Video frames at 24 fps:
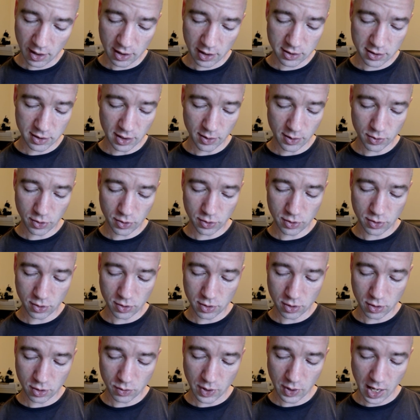So I'm going to
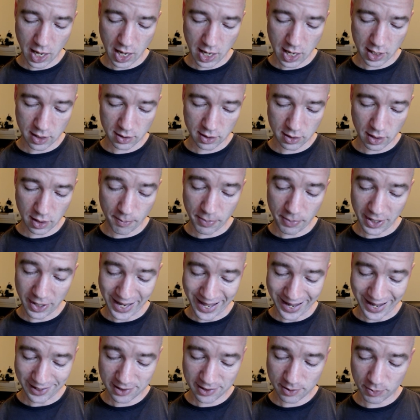go and
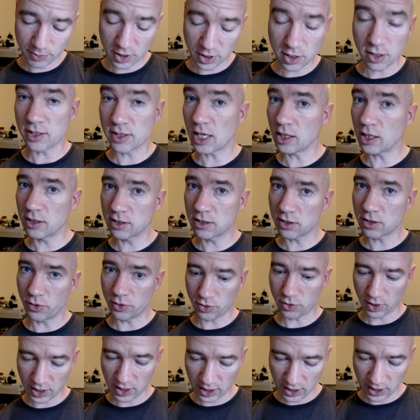bless, because that's going
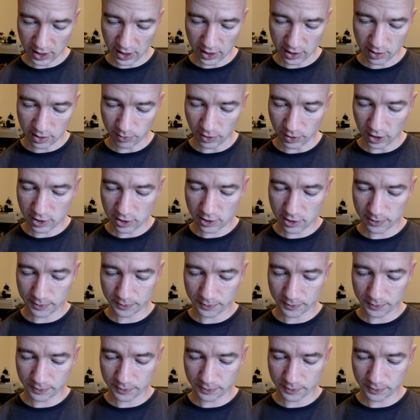to heal it a bit.